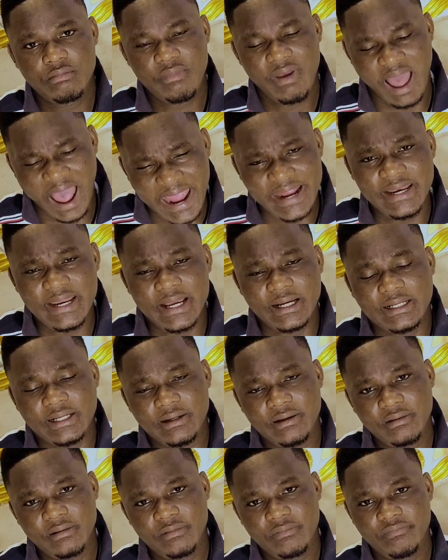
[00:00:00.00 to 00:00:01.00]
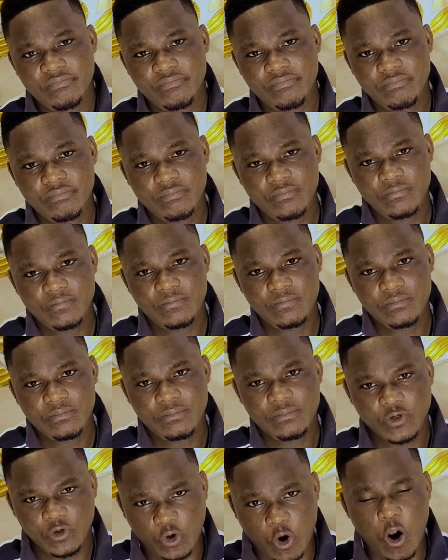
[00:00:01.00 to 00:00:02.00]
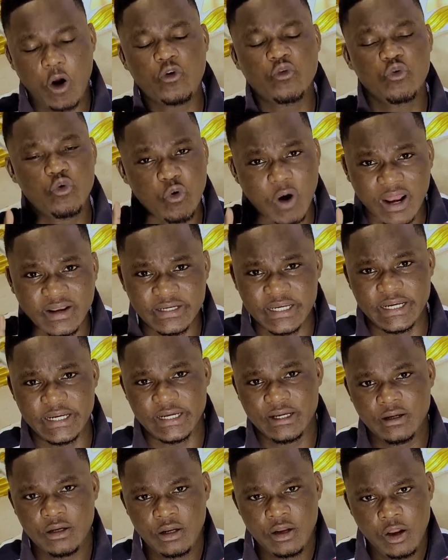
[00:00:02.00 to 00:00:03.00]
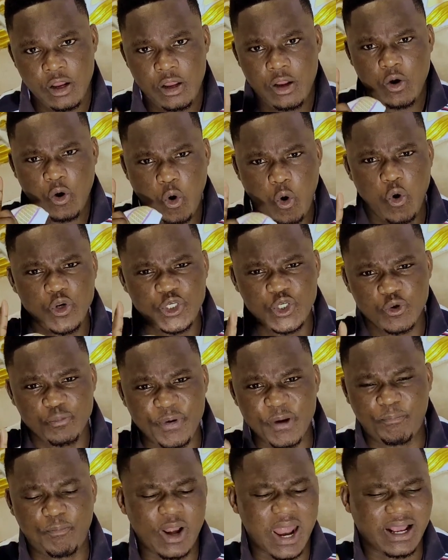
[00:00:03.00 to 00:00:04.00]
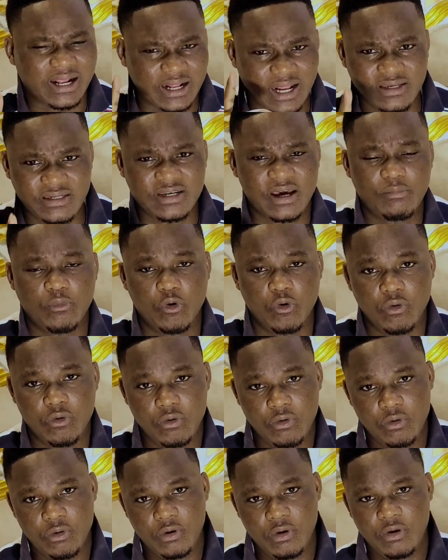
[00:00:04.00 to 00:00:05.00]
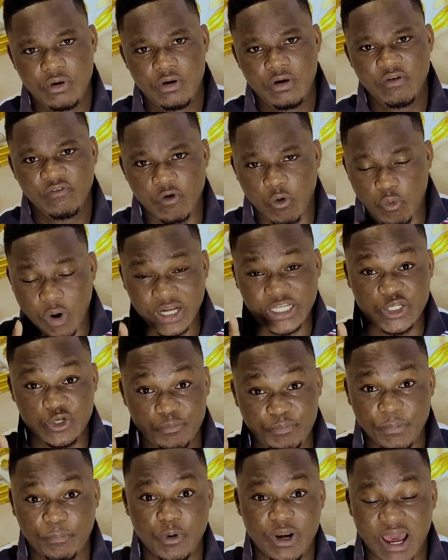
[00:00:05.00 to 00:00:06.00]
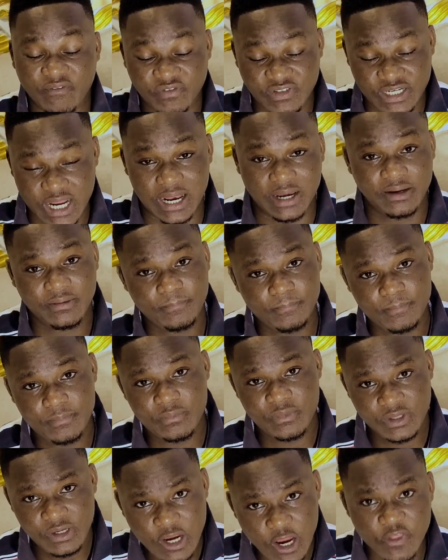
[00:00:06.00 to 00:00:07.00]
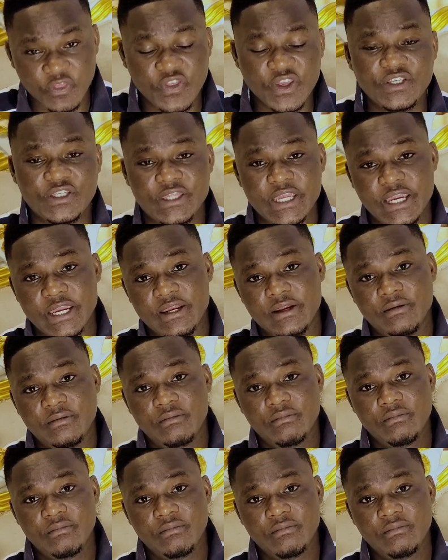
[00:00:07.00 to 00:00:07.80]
INEC, God will one day hold you people accountable for what you people have done in this day.